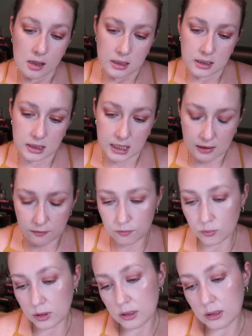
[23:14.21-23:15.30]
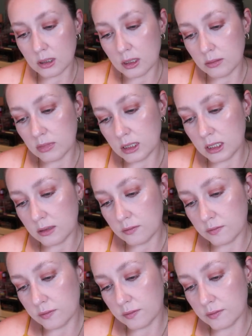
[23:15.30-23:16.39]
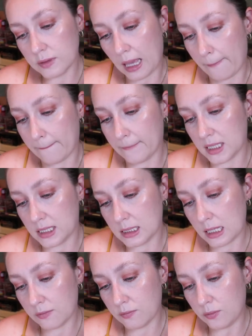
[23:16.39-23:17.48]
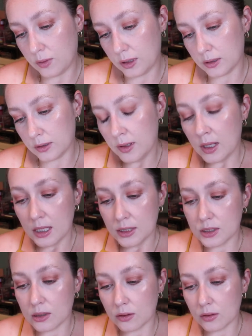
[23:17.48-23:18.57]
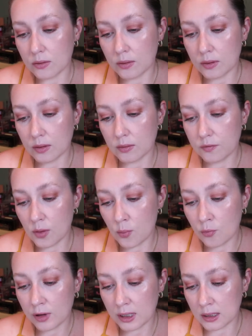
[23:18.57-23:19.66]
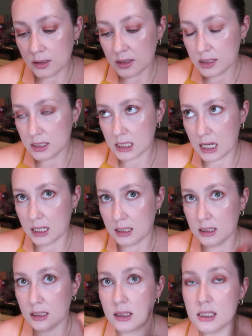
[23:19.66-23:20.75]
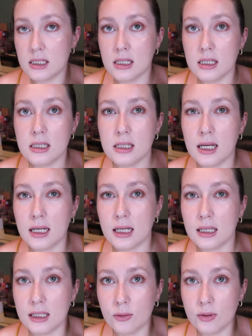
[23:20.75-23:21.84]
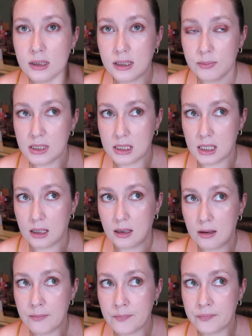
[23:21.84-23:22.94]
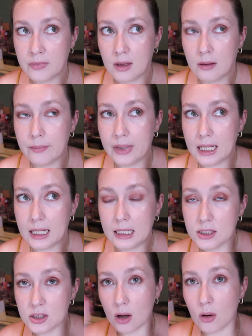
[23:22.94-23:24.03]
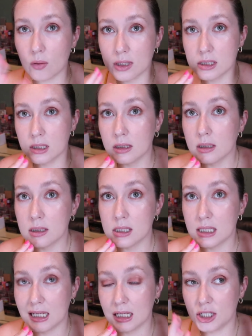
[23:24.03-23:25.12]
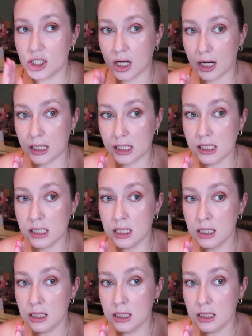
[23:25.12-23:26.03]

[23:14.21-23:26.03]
Safe Word, I believe. Yeah, Safe Word. So from what I understand, this is like a liquid lipstick, but it's always gonna stay shiny